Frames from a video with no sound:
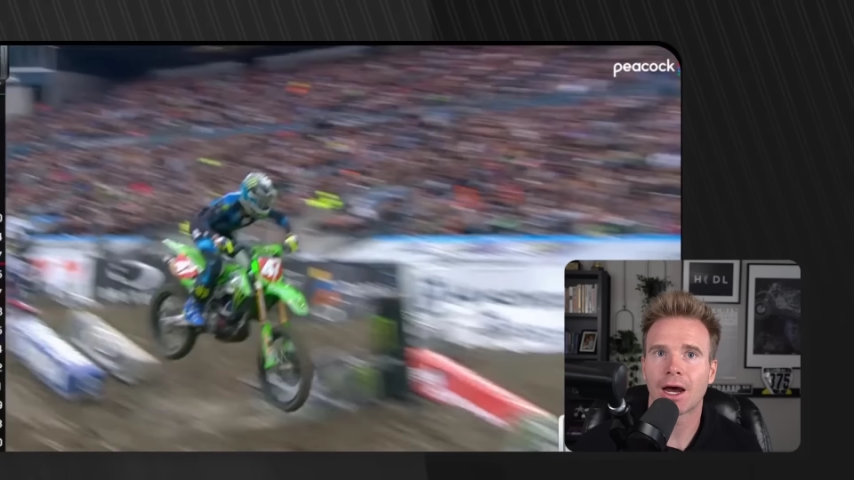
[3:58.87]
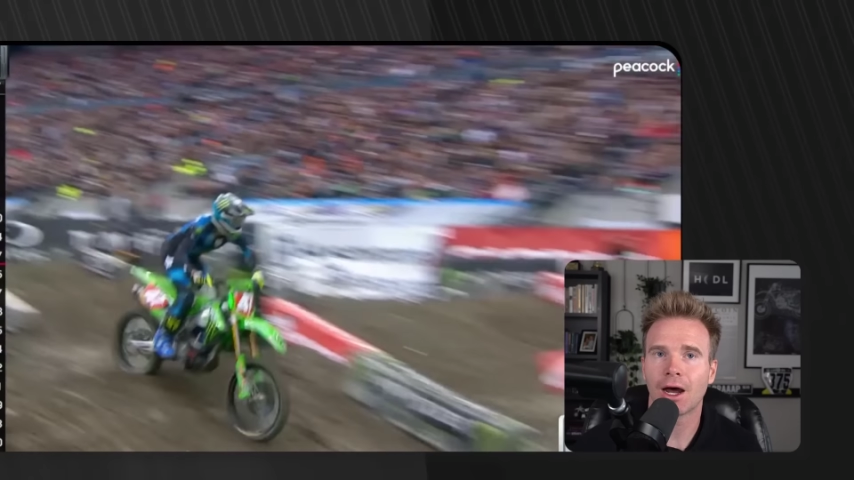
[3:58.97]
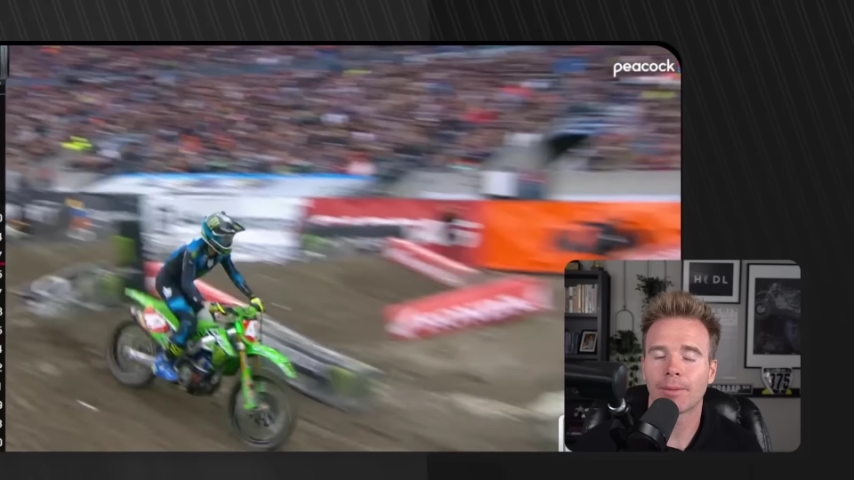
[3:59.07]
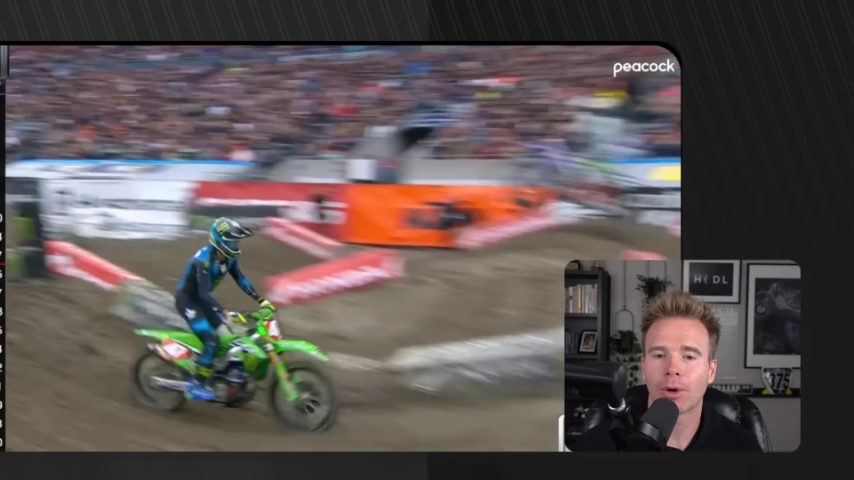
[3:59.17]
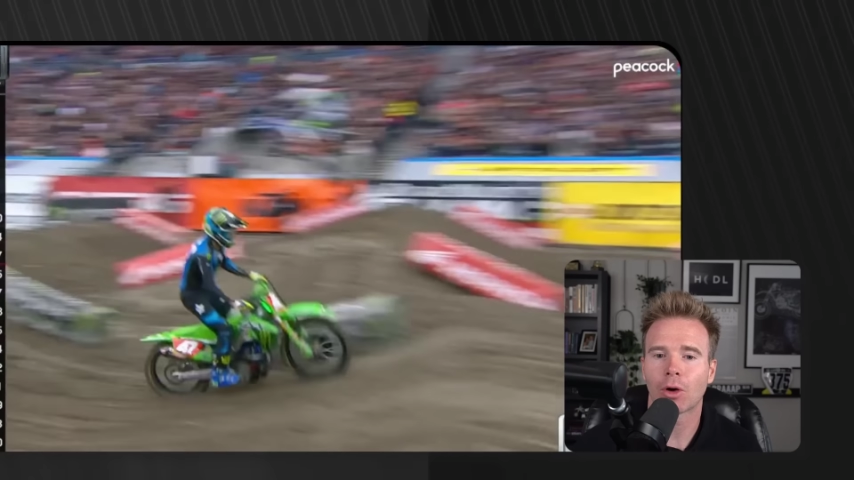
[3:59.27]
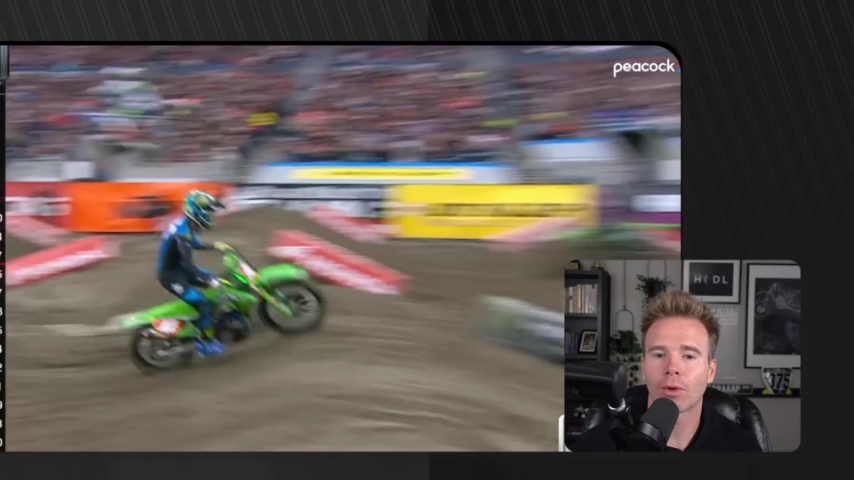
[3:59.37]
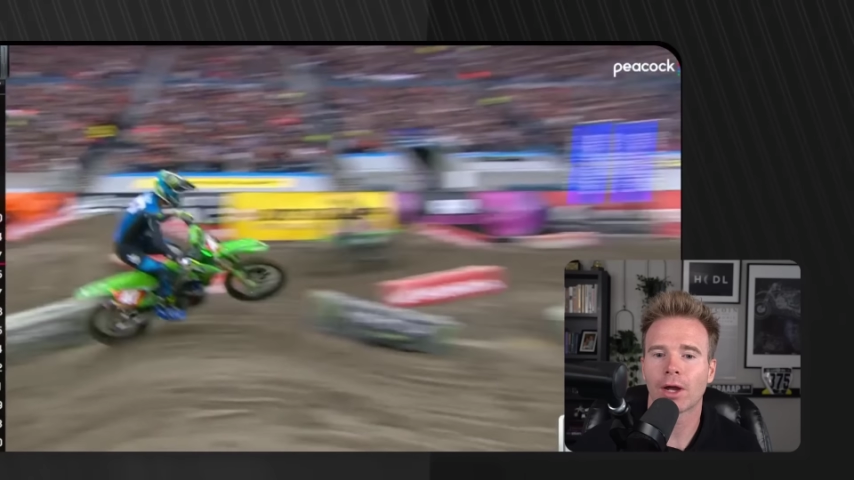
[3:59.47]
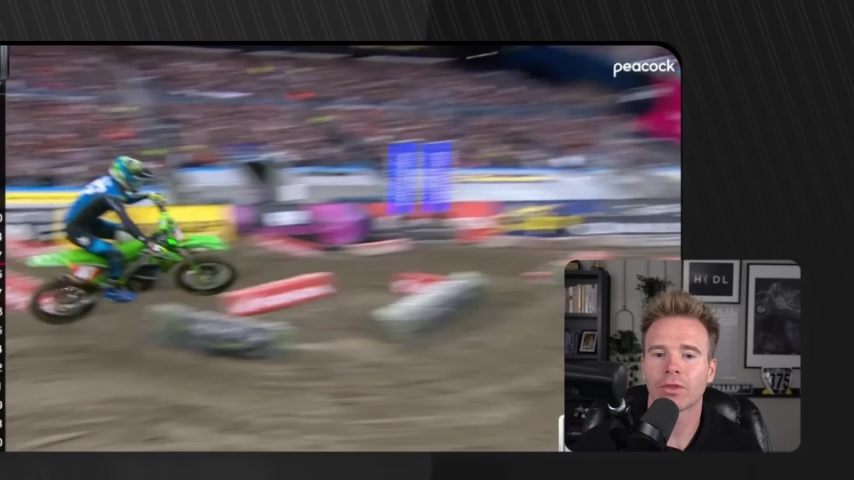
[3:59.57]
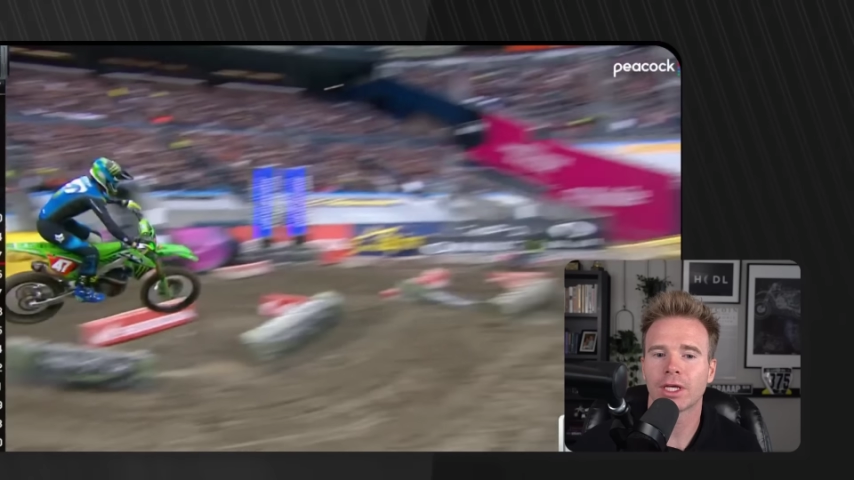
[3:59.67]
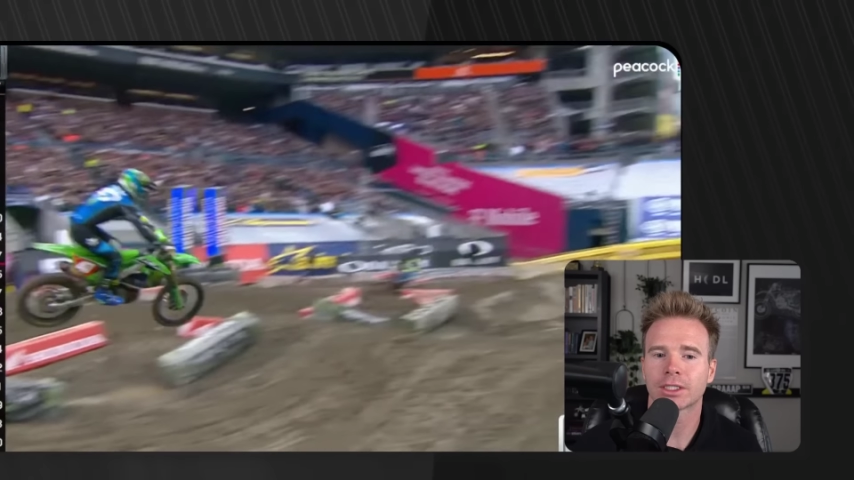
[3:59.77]
up
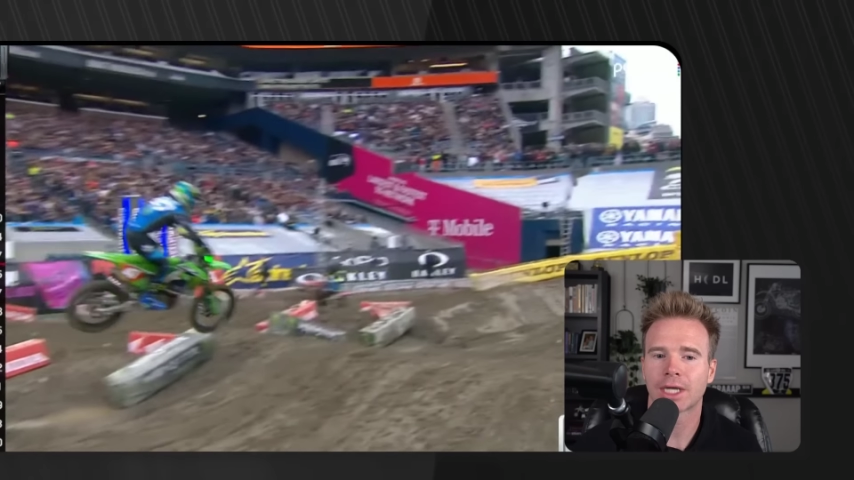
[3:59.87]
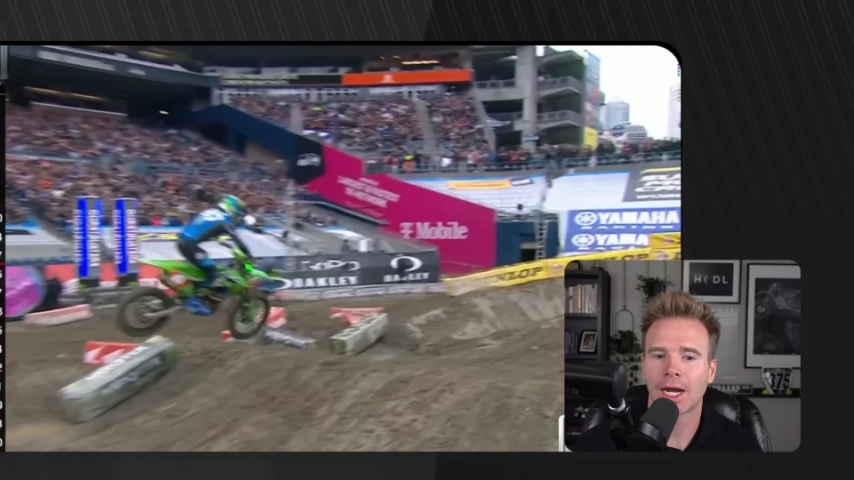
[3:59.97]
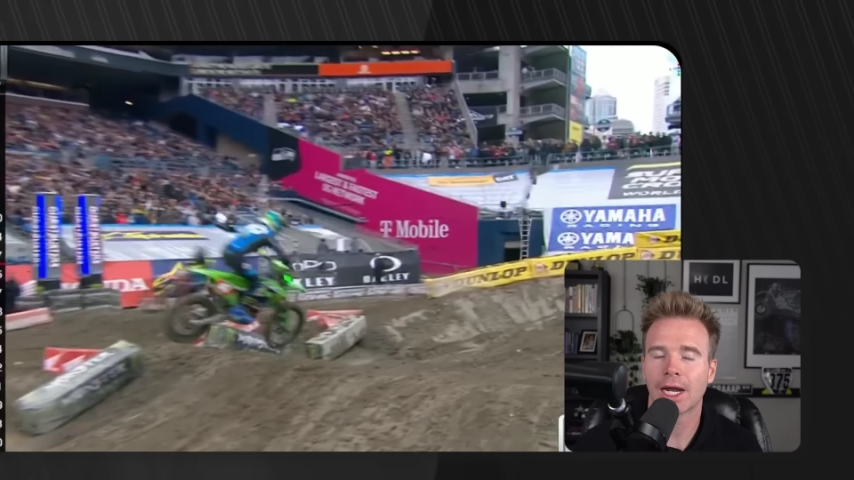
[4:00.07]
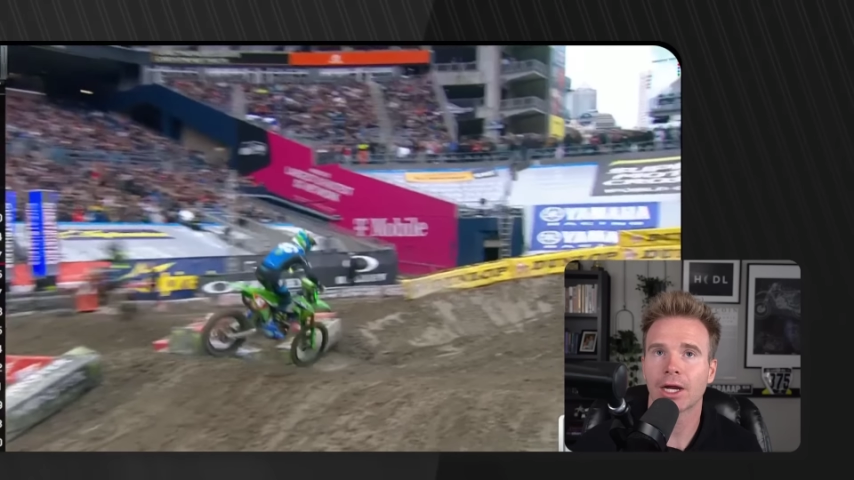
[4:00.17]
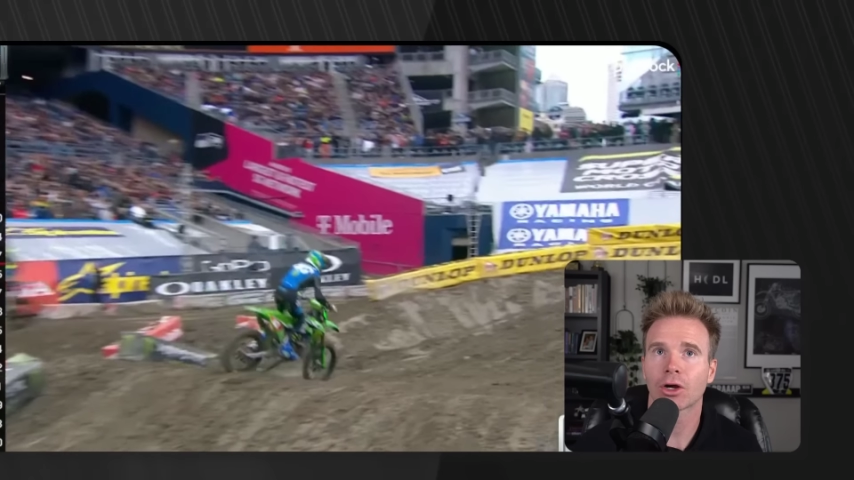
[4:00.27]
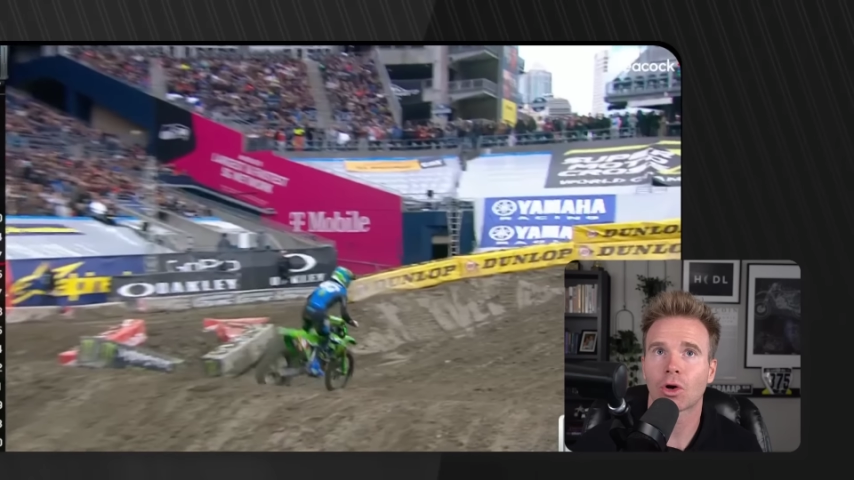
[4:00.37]
around the entire